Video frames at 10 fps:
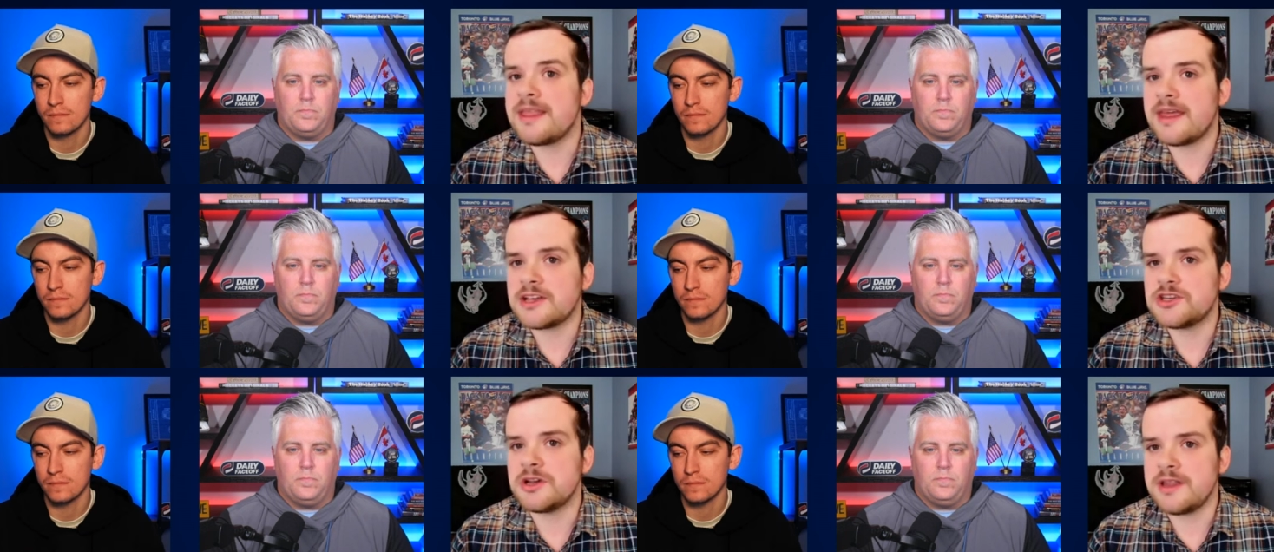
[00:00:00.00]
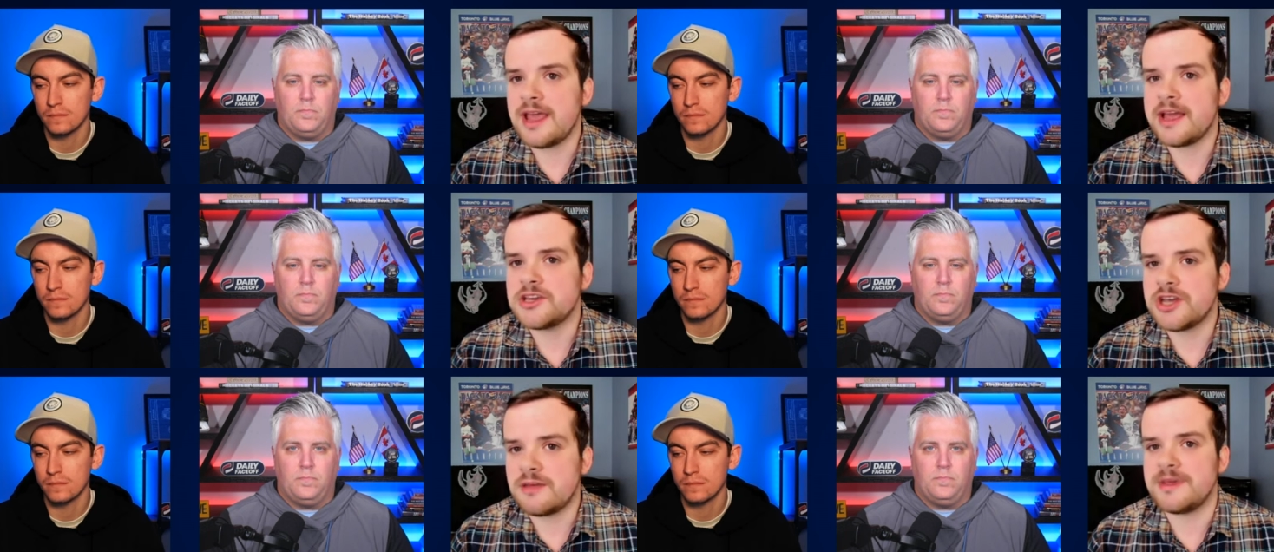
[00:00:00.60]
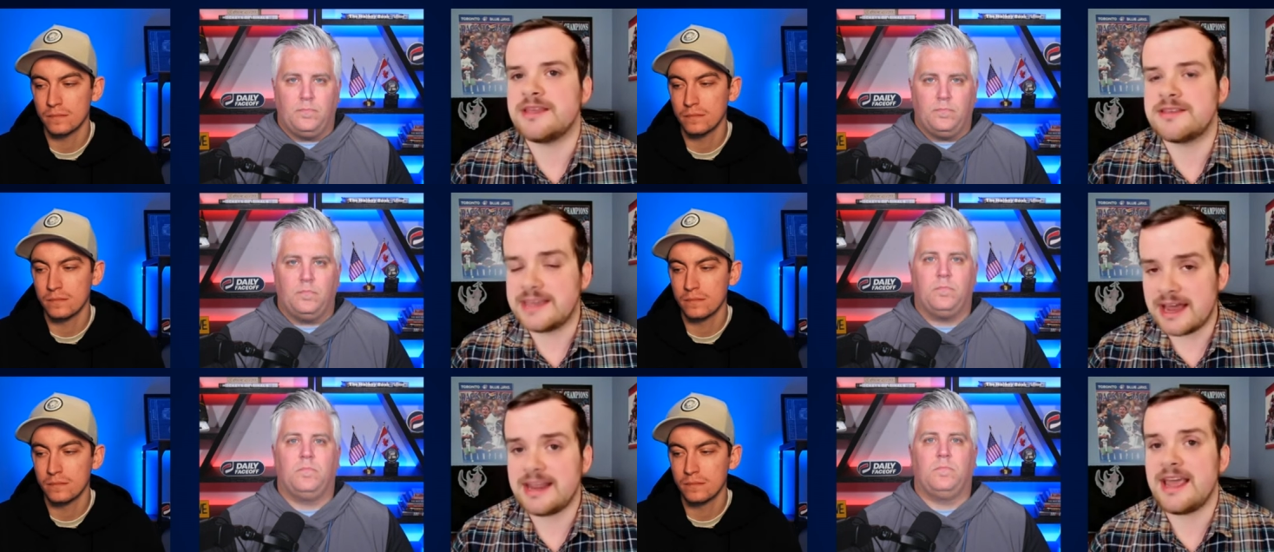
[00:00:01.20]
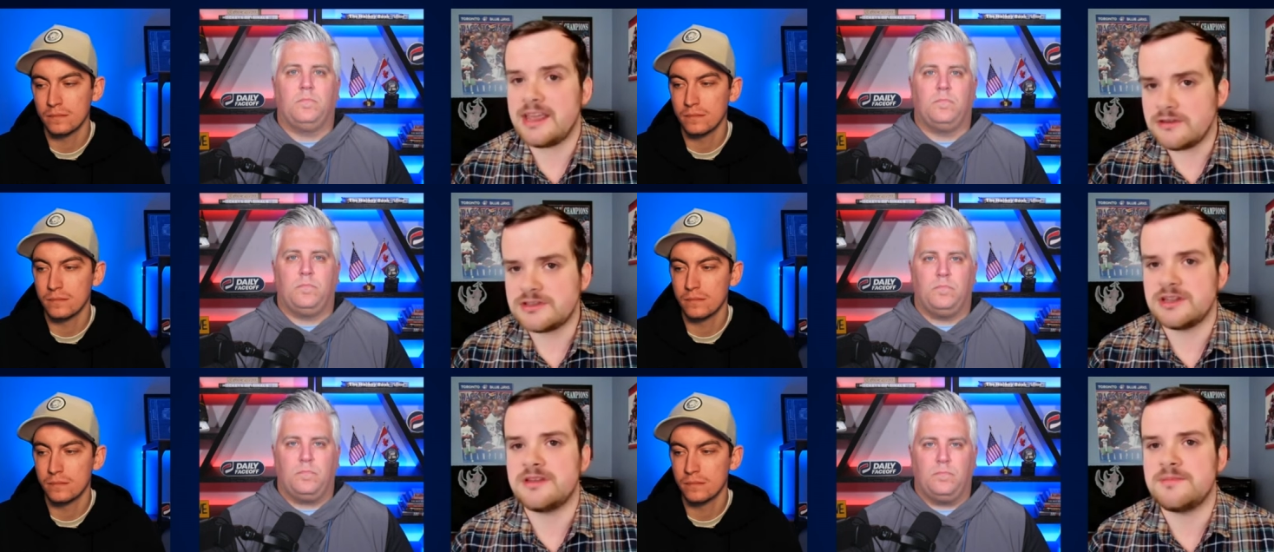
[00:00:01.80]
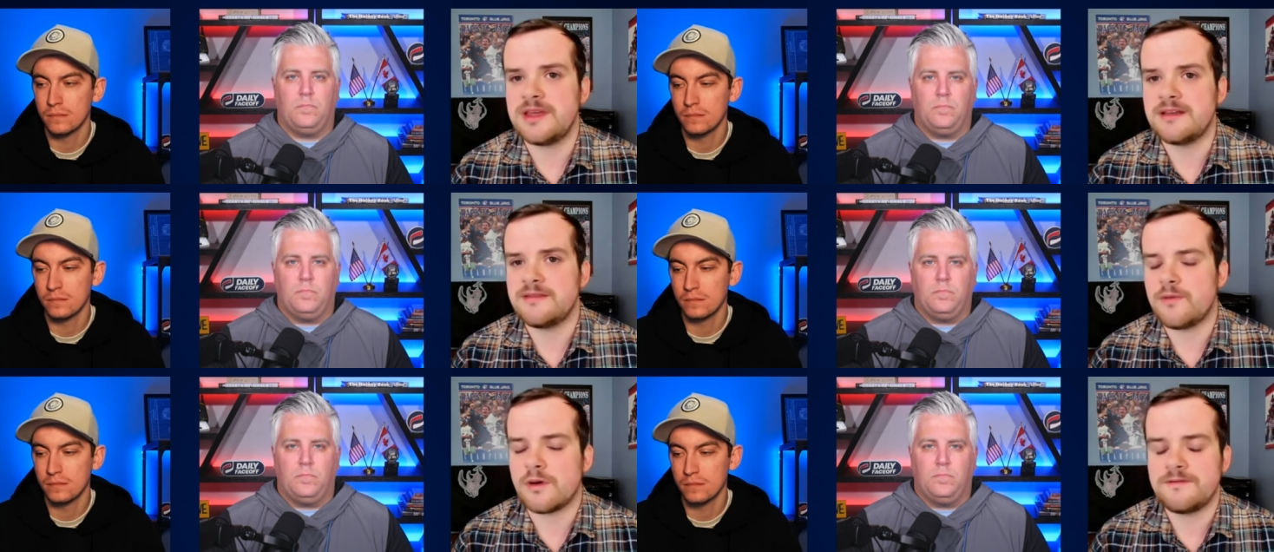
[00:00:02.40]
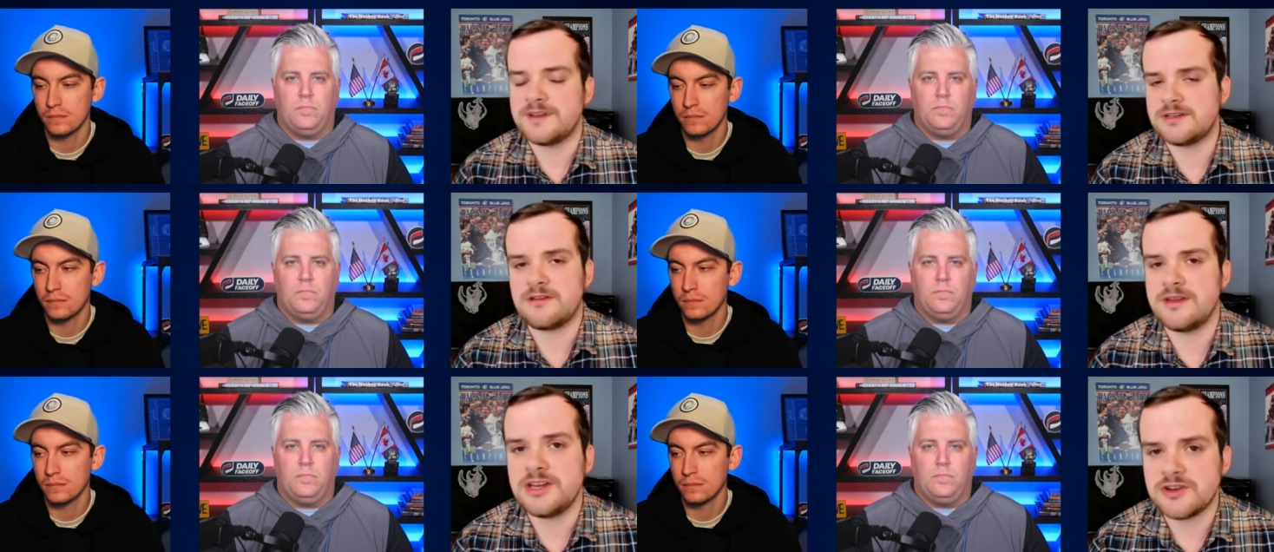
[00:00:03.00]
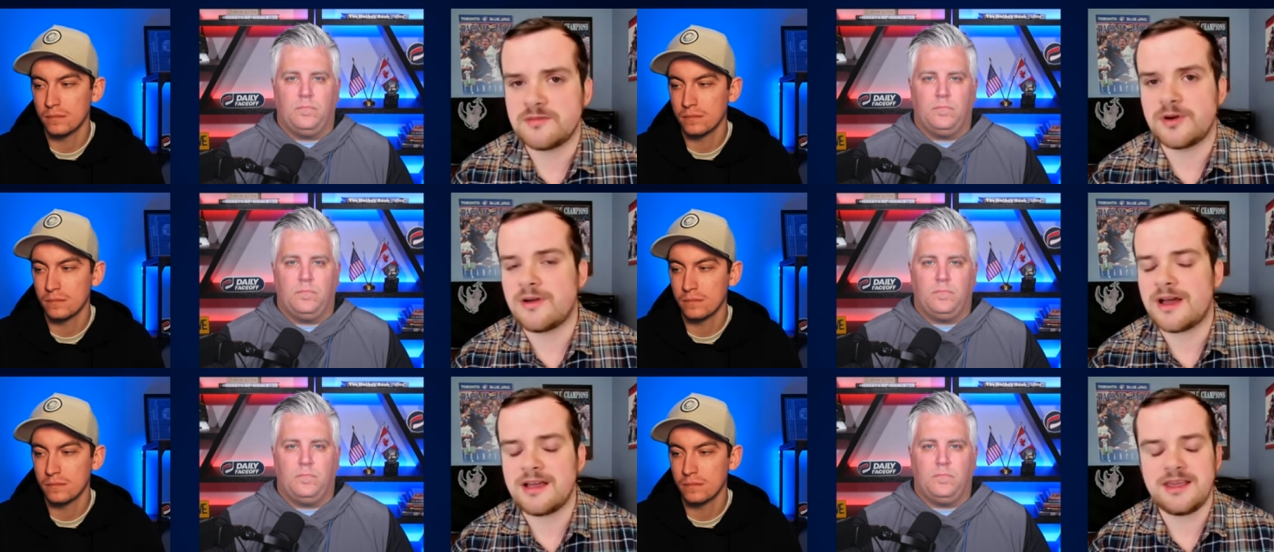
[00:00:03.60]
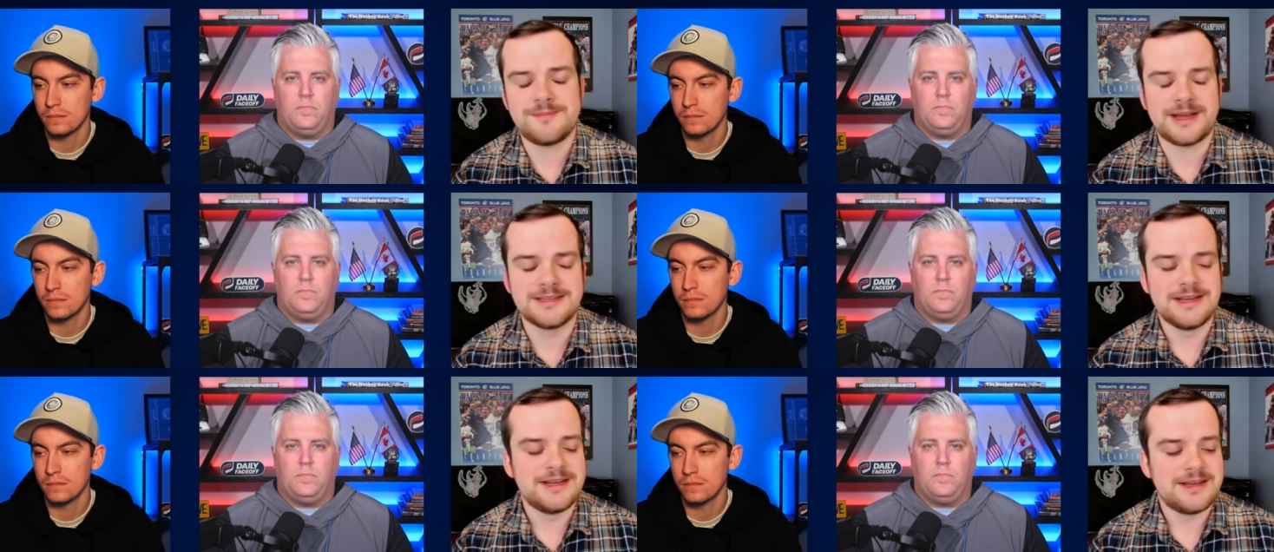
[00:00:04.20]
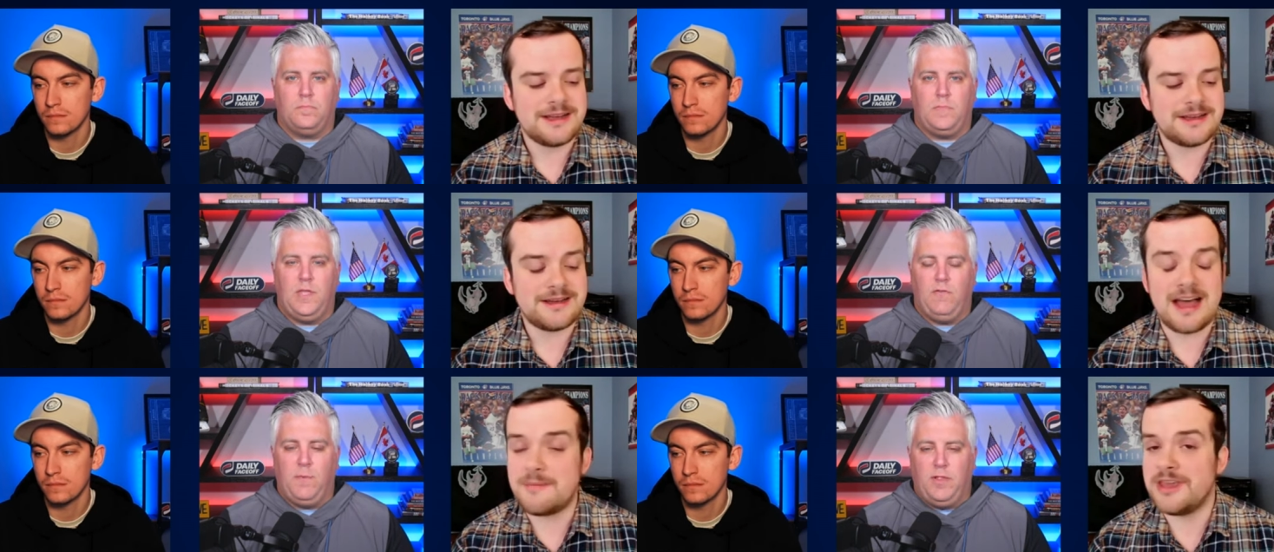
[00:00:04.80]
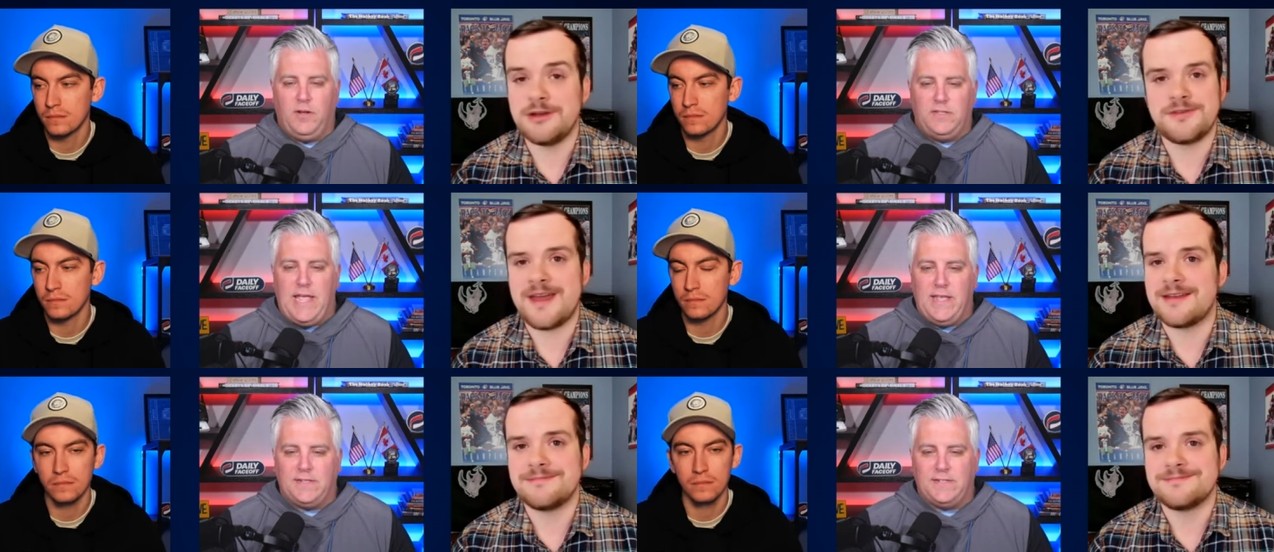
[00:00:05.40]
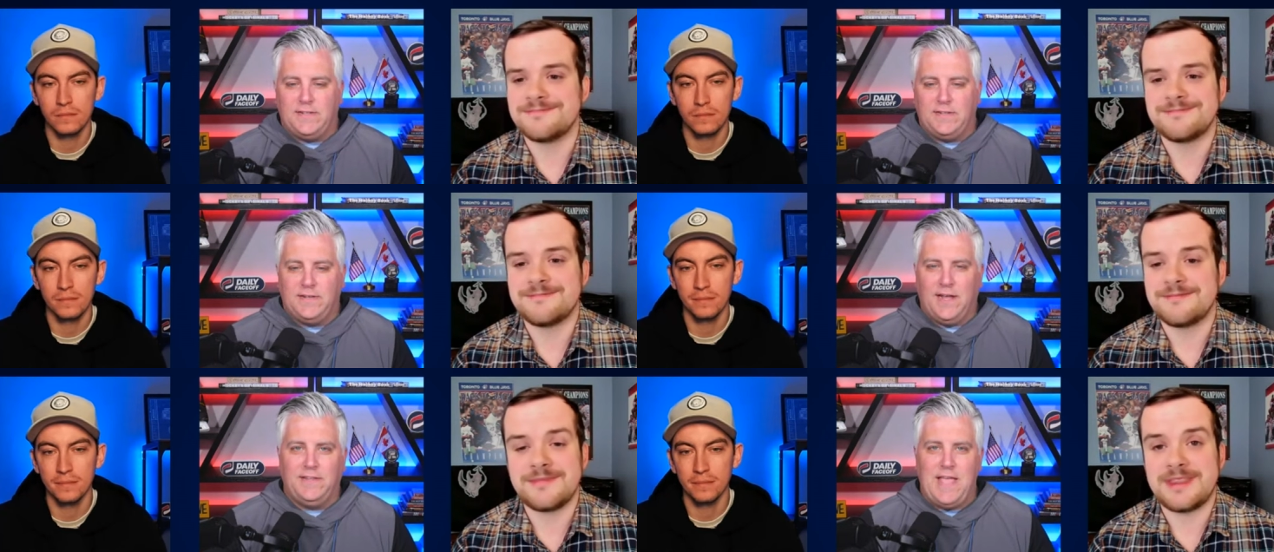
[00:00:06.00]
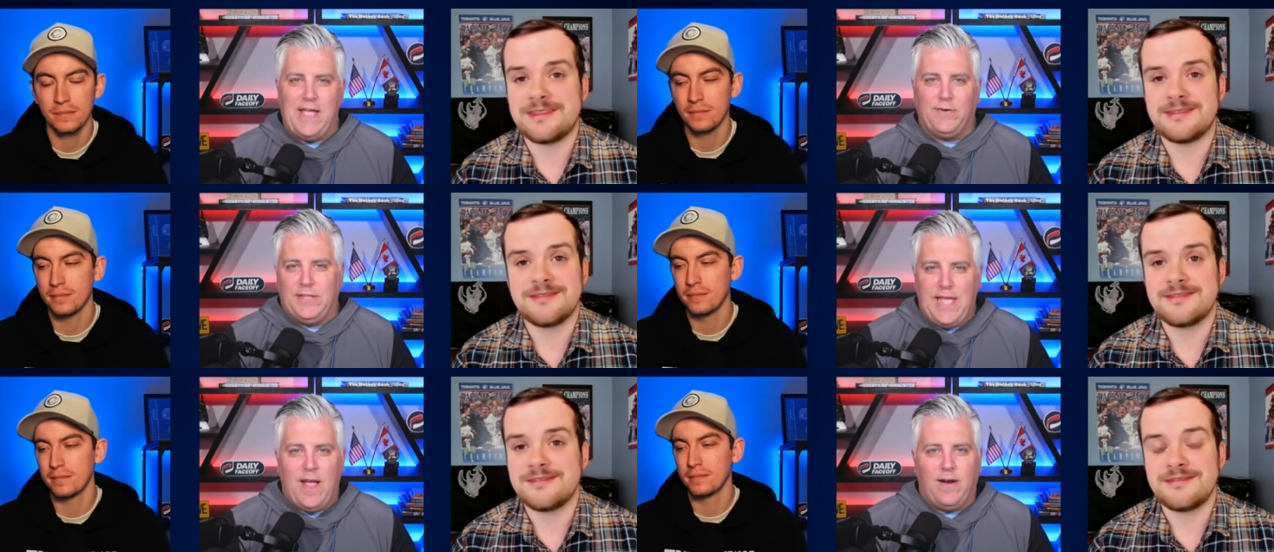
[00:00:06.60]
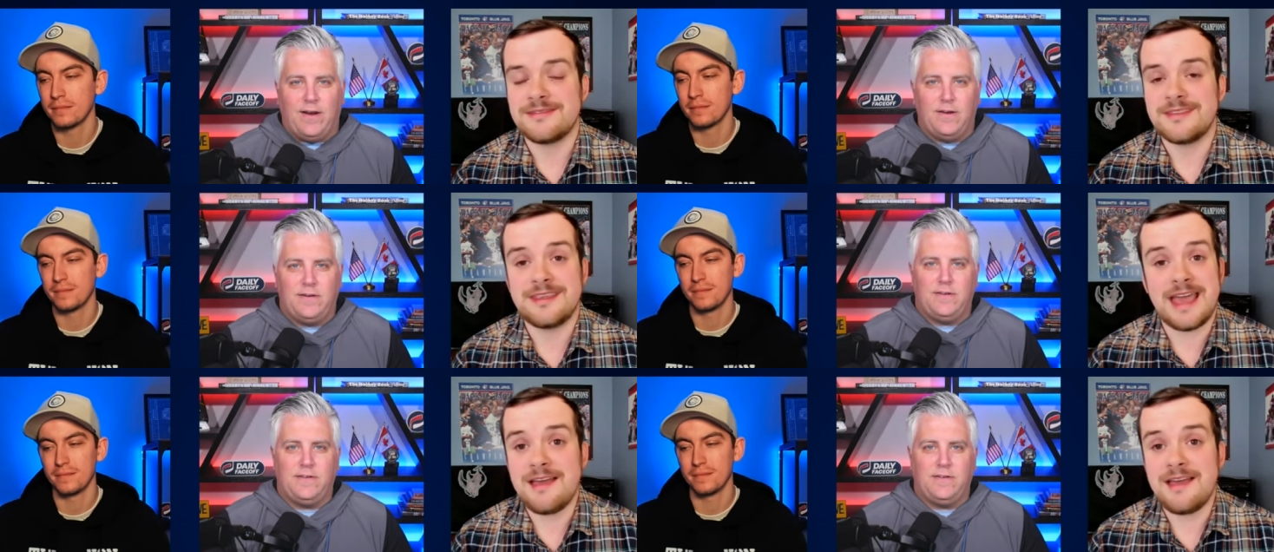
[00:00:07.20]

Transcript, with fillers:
Speaker 1: the next year in the AHL to kind of get used to the, the more physical nature of pro hockey. But give him I'm a little taste. Got to dangle the carrot. Yeah,